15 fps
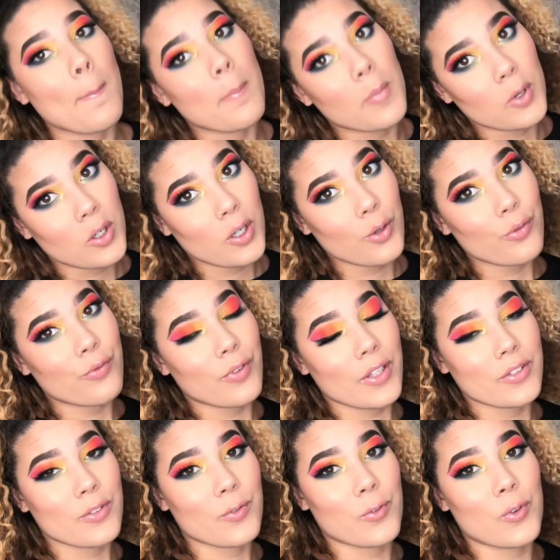more
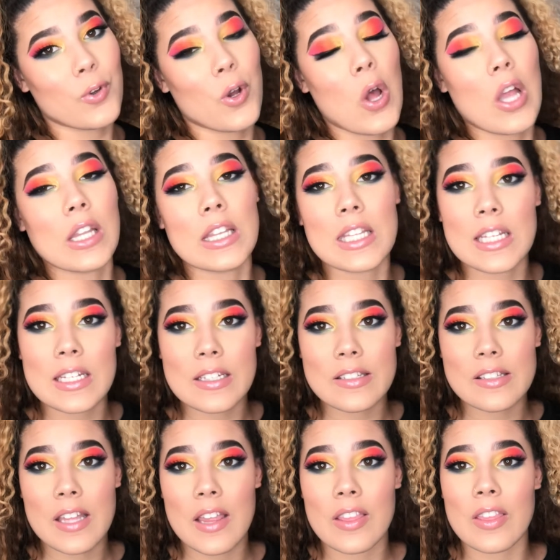festival looks,